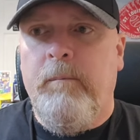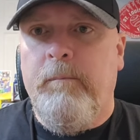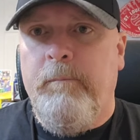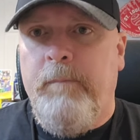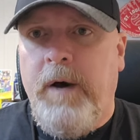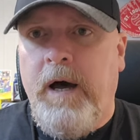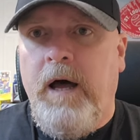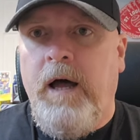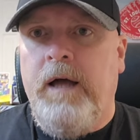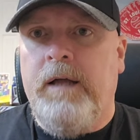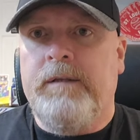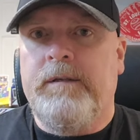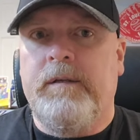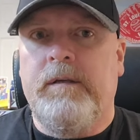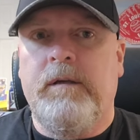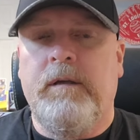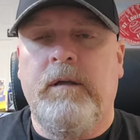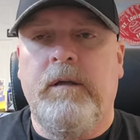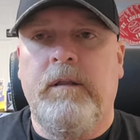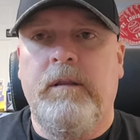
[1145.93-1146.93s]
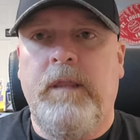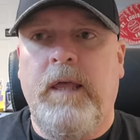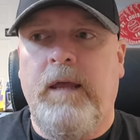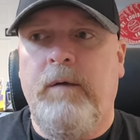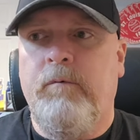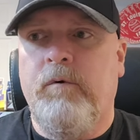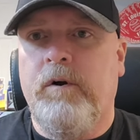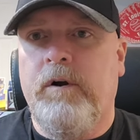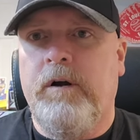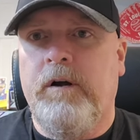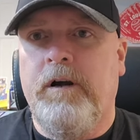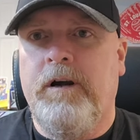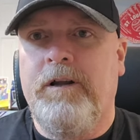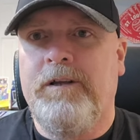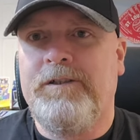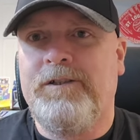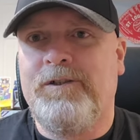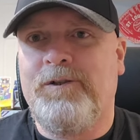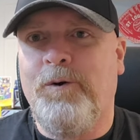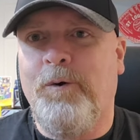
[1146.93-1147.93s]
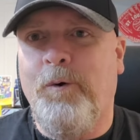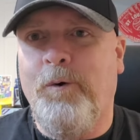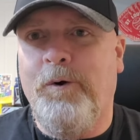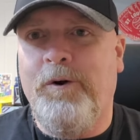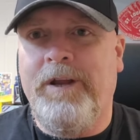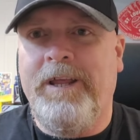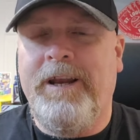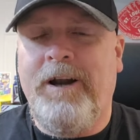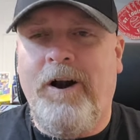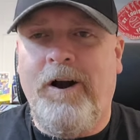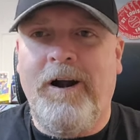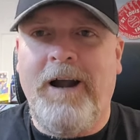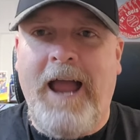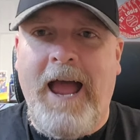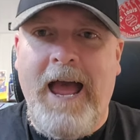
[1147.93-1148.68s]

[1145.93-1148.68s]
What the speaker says: but they were stored in our